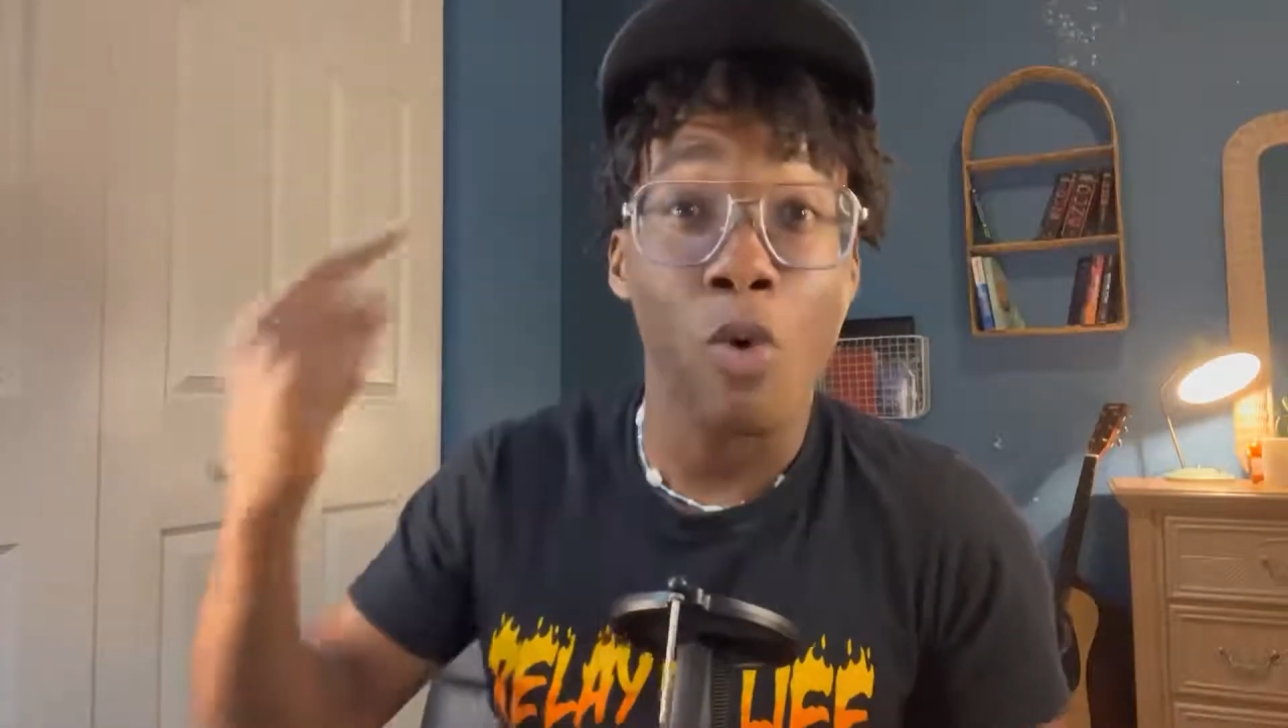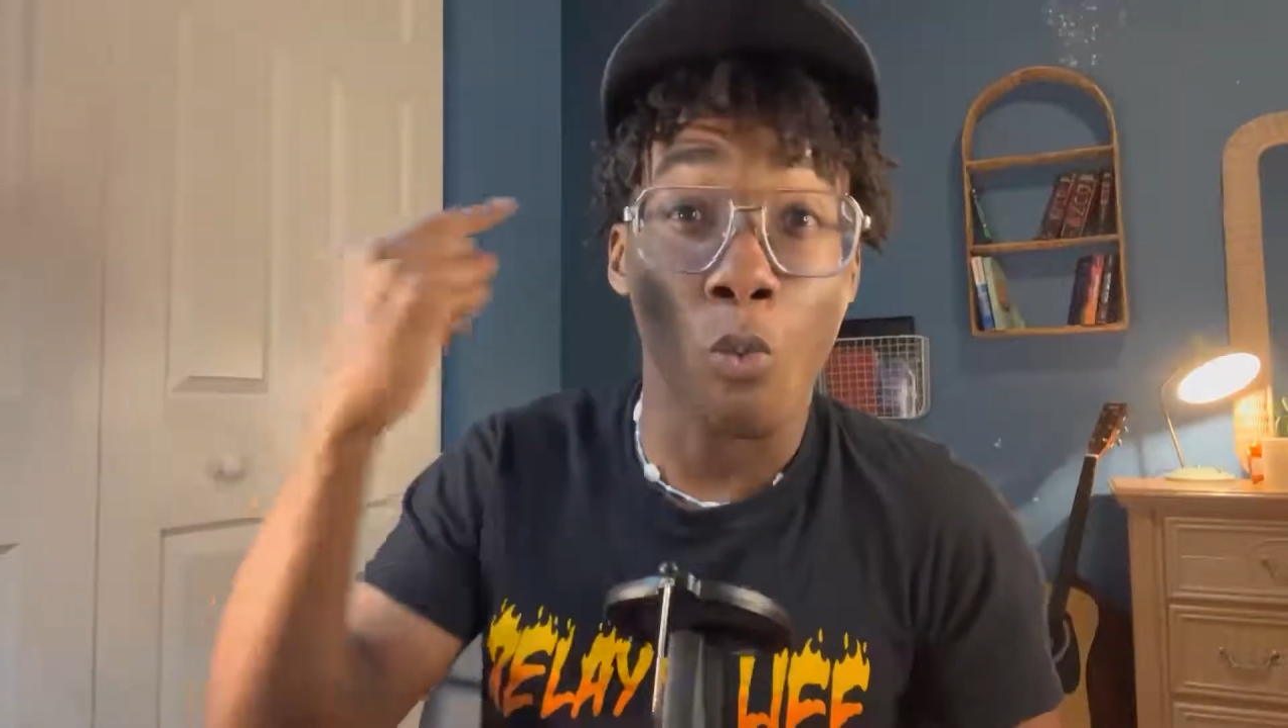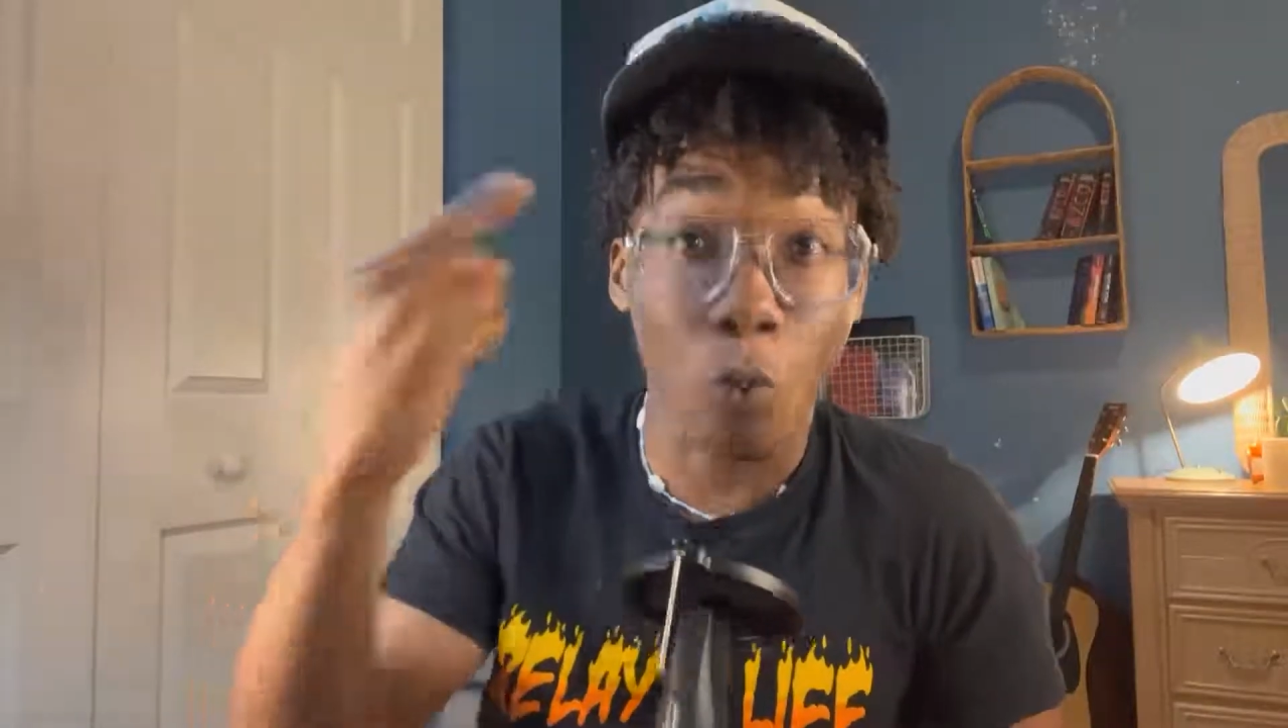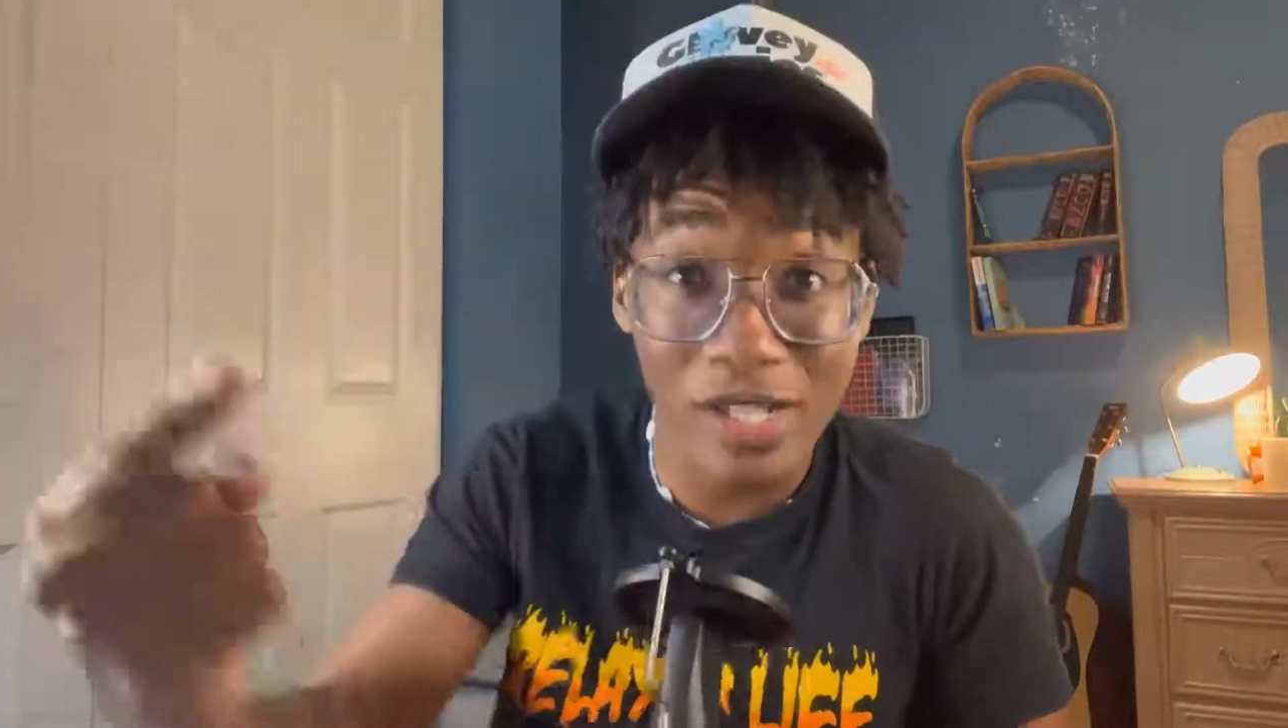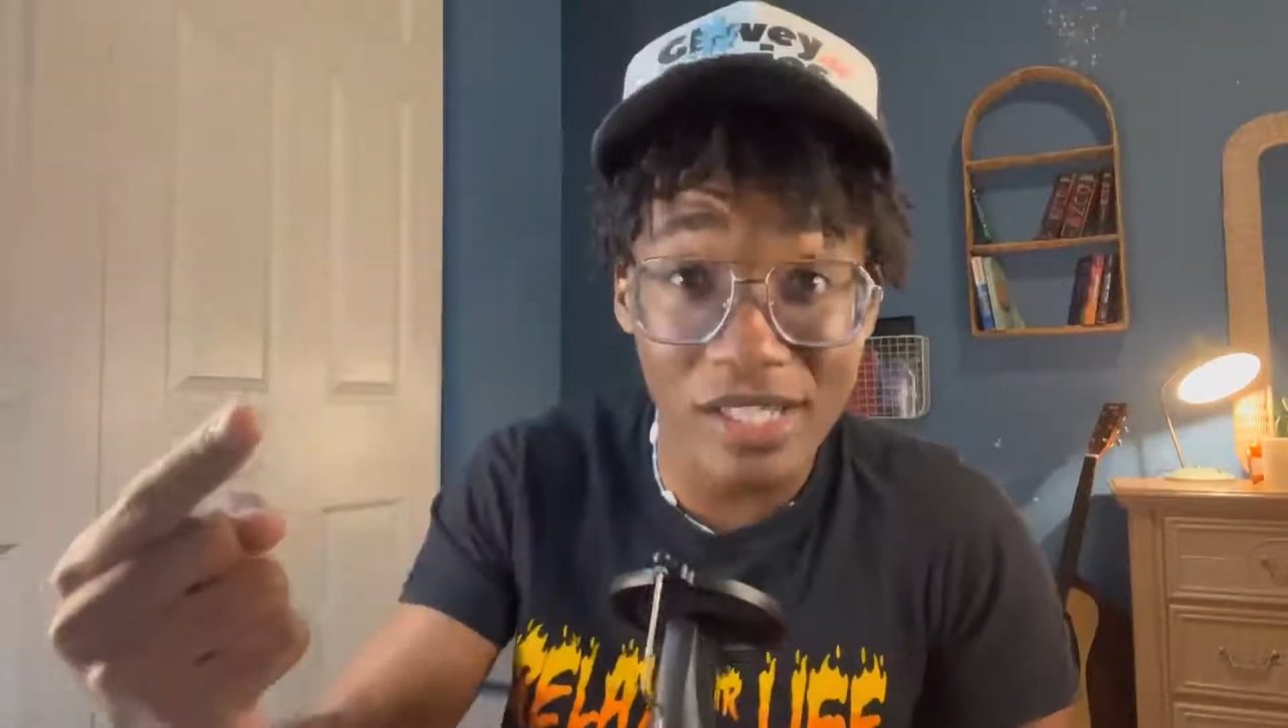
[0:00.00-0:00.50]

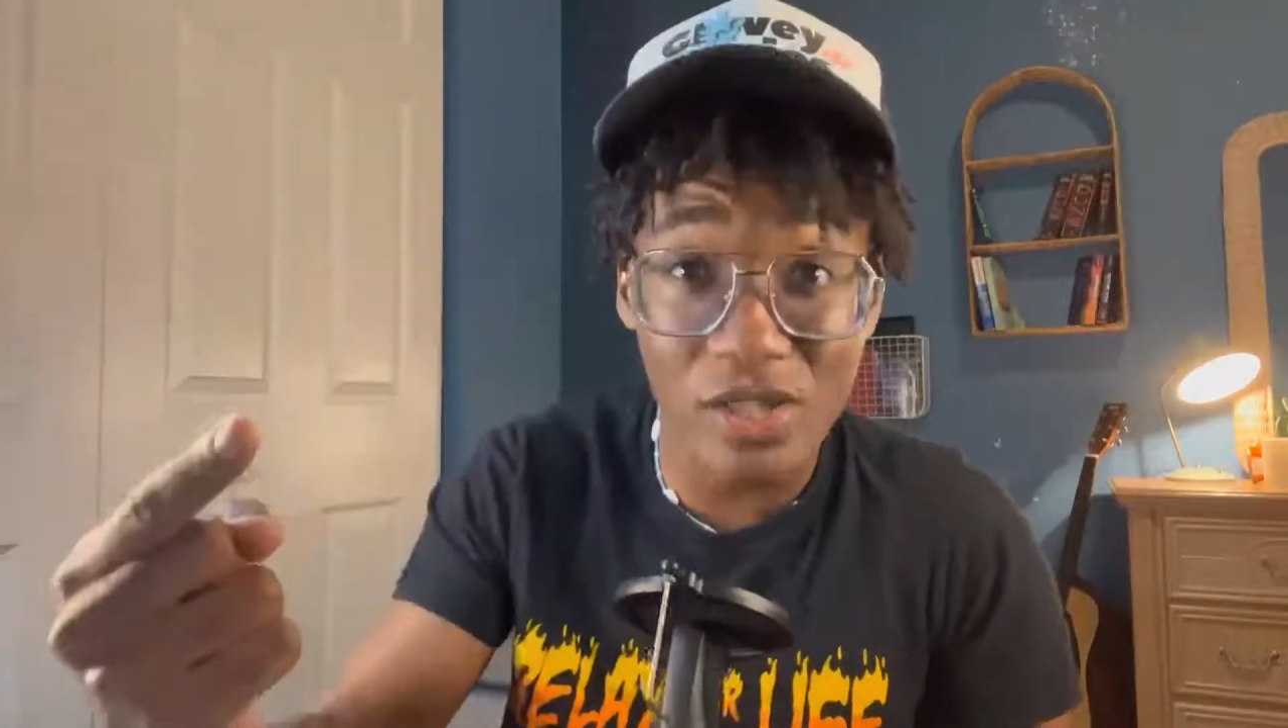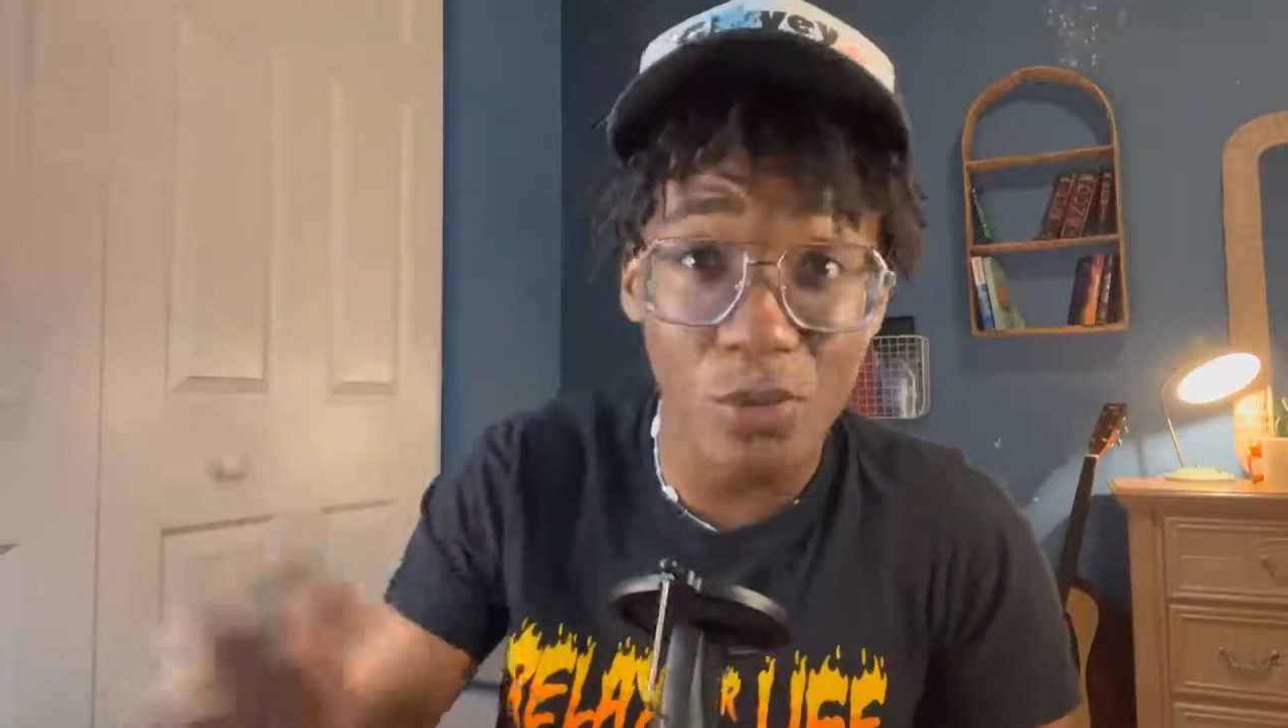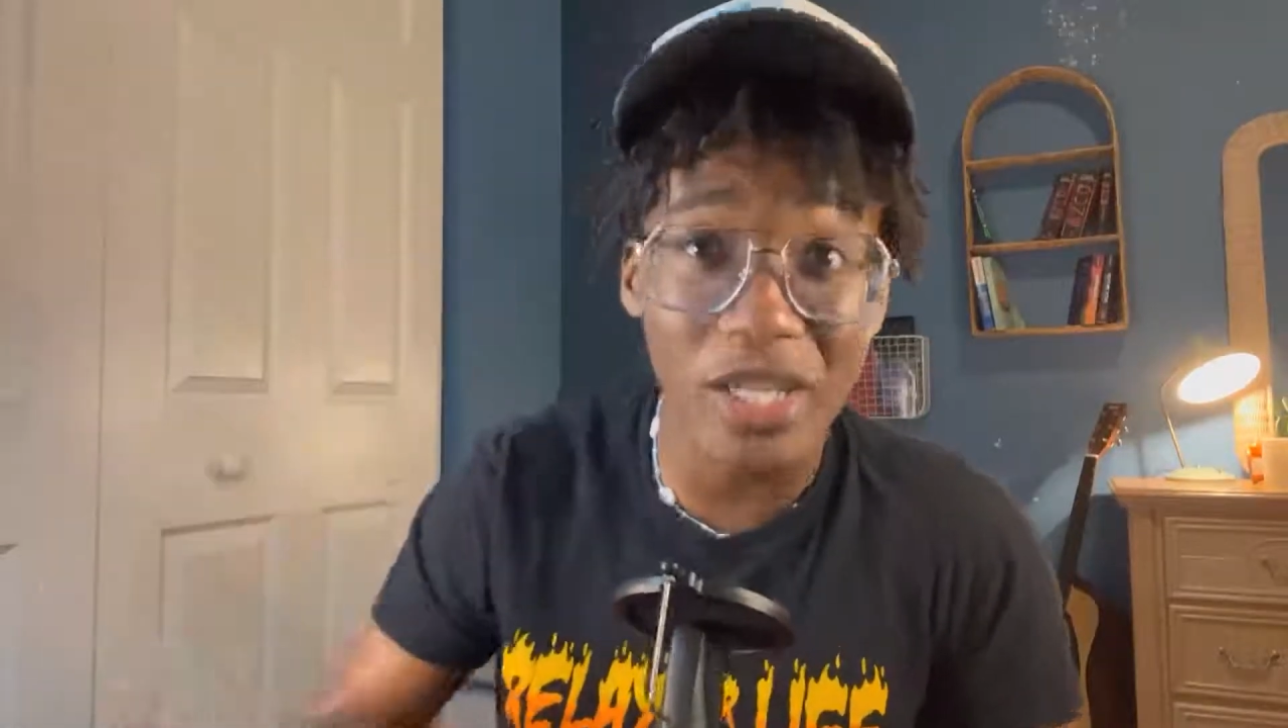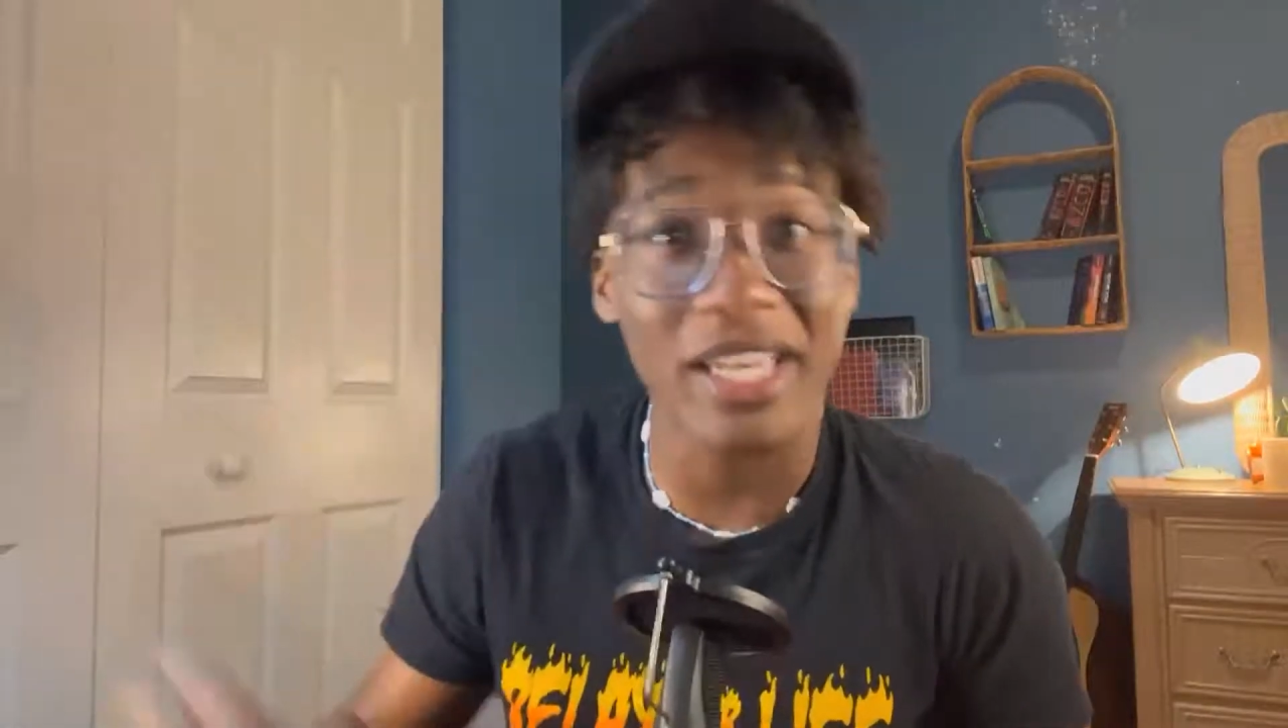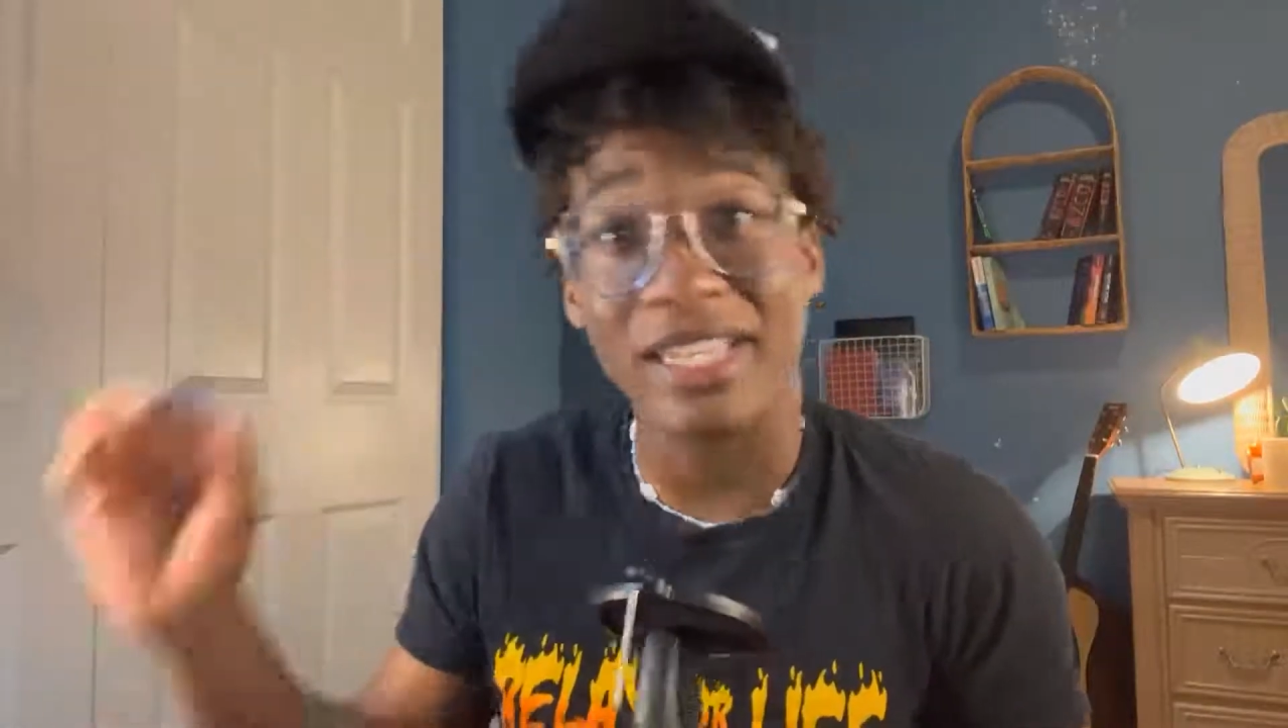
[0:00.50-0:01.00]
once a week